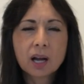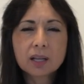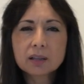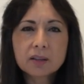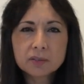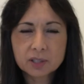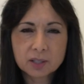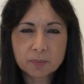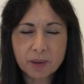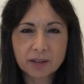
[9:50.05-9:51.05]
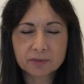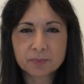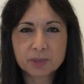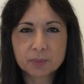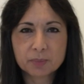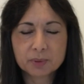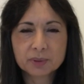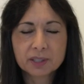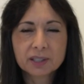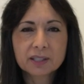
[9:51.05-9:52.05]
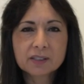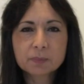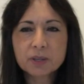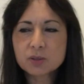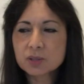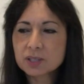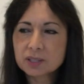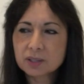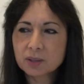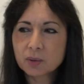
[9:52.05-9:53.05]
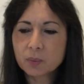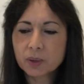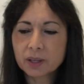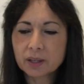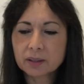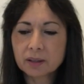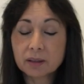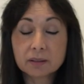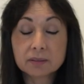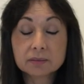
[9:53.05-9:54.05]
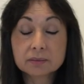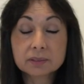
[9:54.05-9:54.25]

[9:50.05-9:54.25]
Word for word: I love to hear back from people, especially, you know, when I, uh,